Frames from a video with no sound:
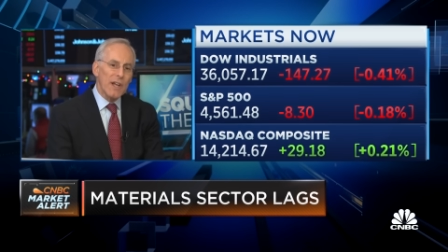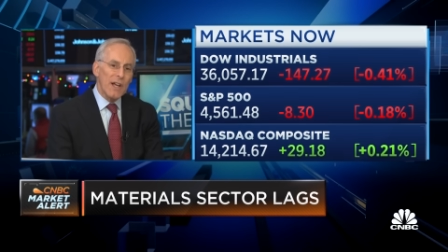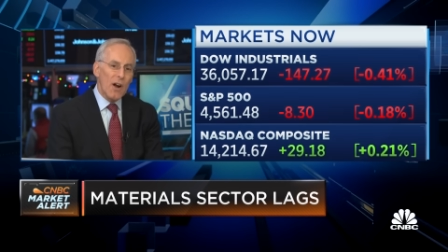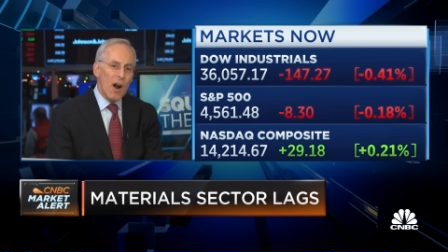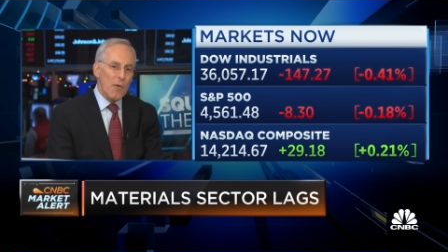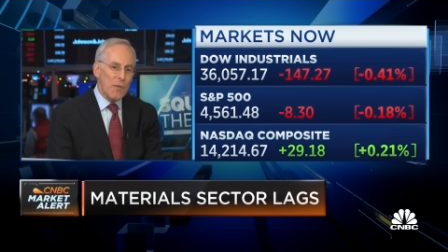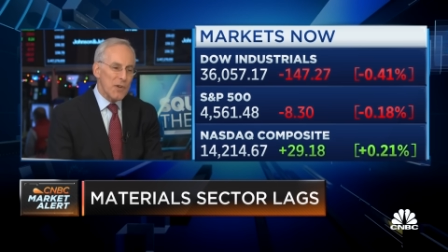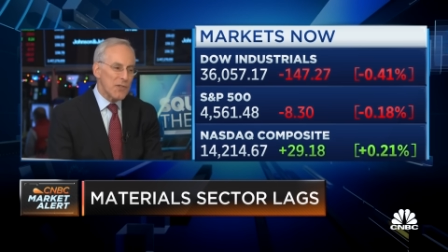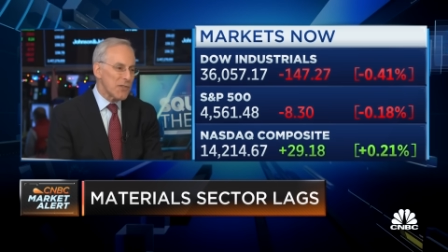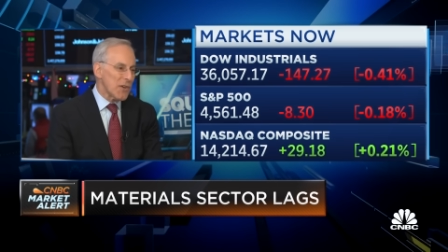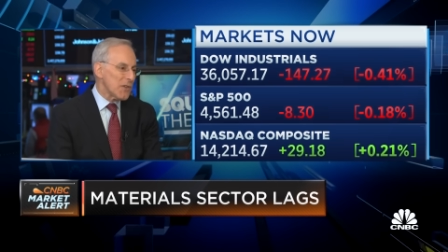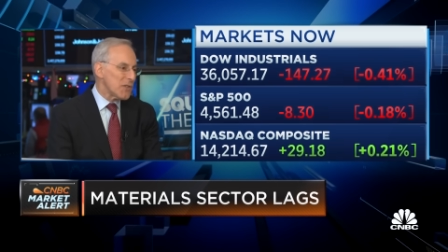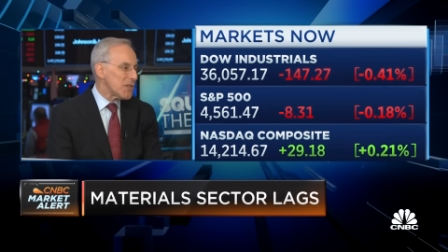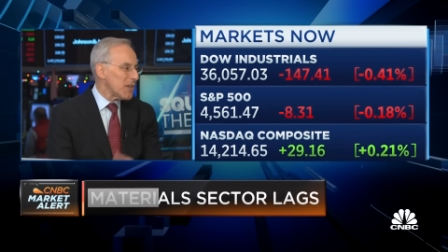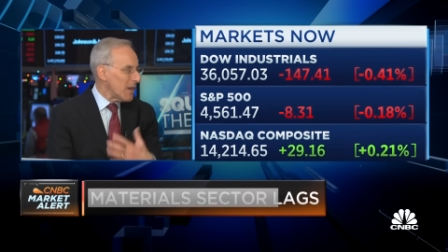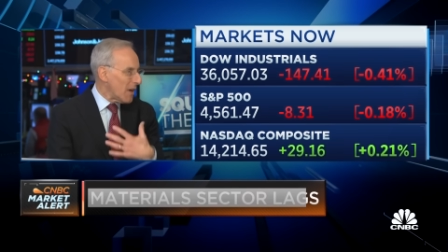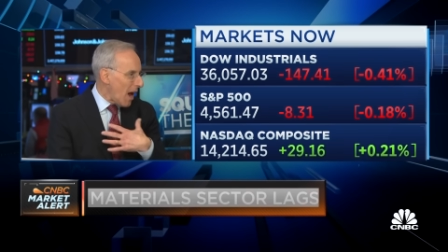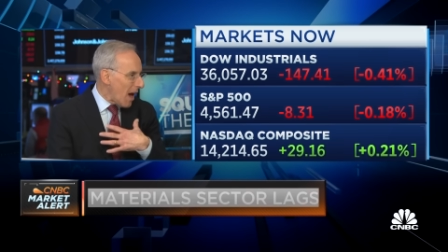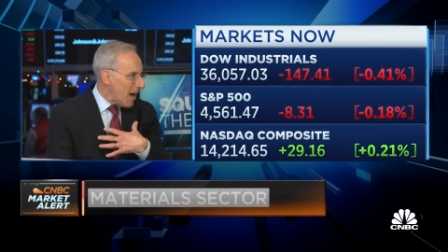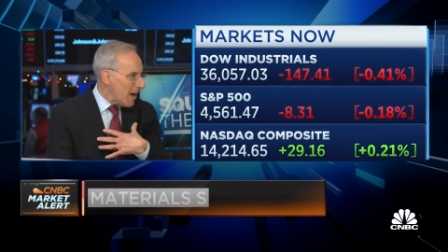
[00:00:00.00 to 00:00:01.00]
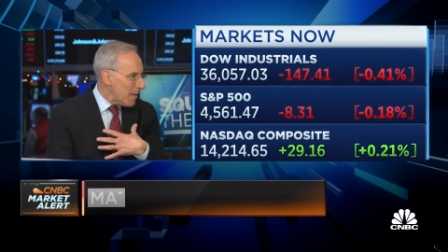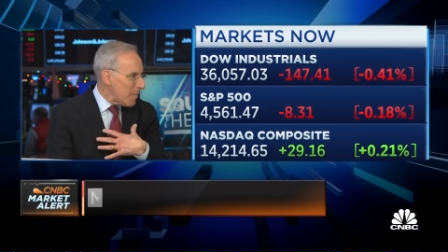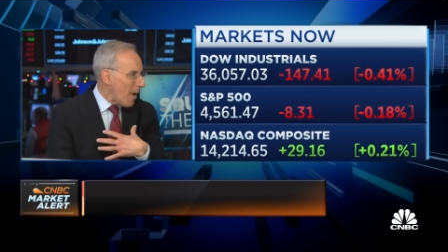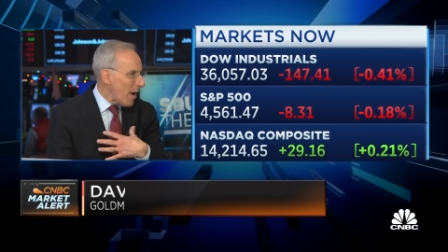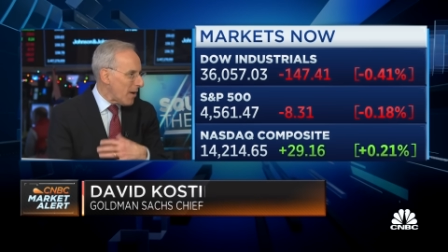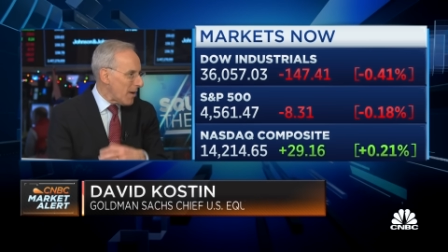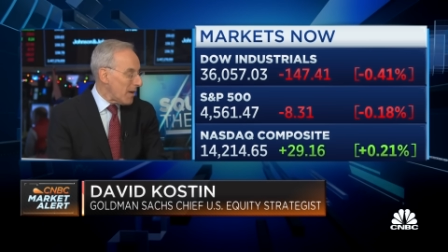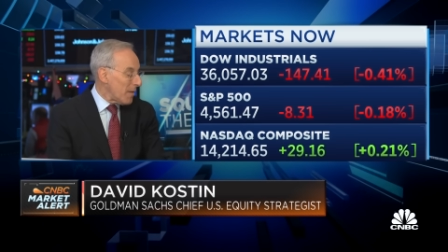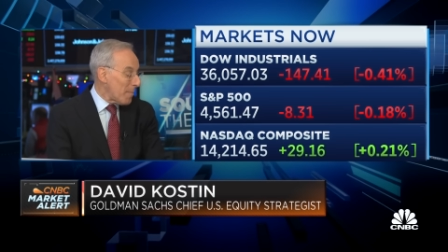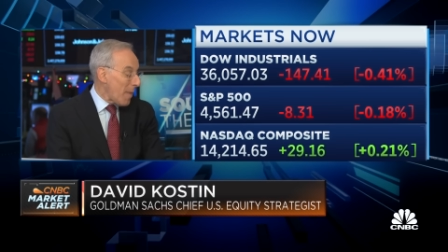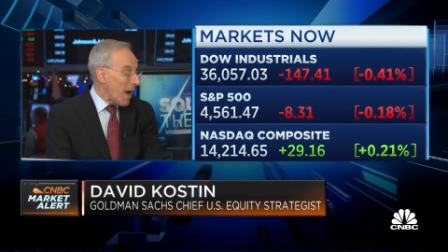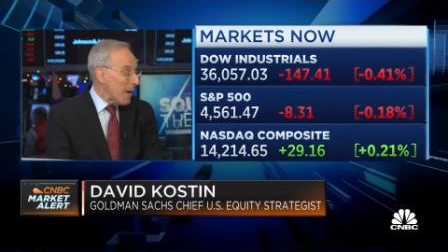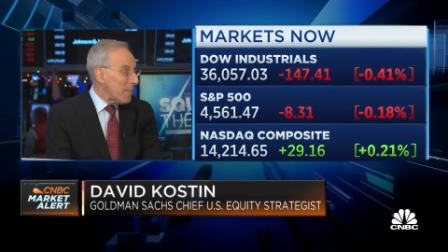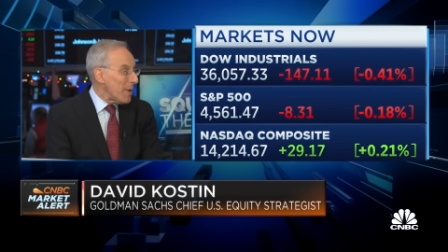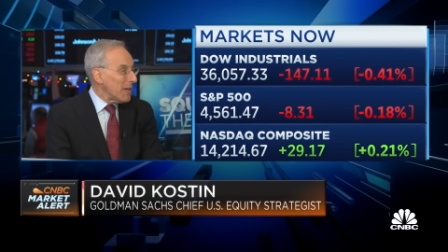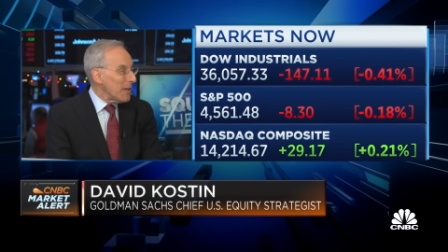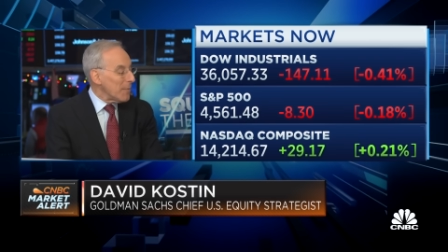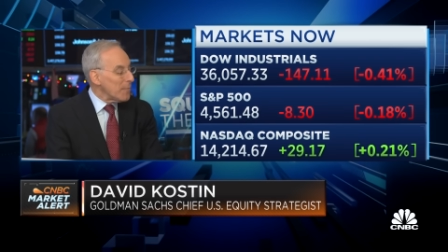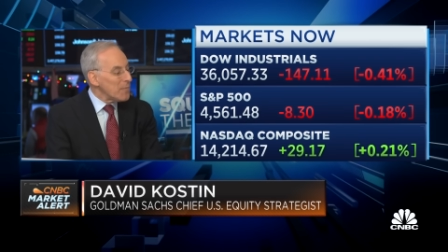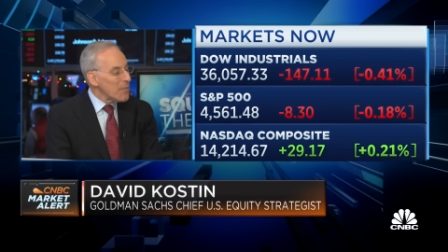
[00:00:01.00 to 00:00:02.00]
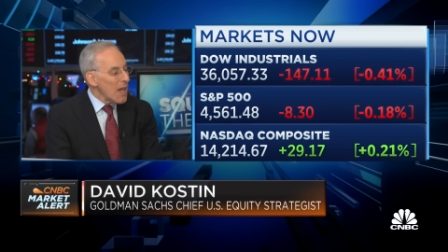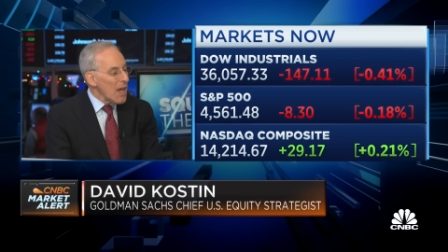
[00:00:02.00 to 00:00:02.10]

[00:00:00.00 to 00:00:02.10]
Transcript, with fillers: in our research, in, in, my, in my opinion,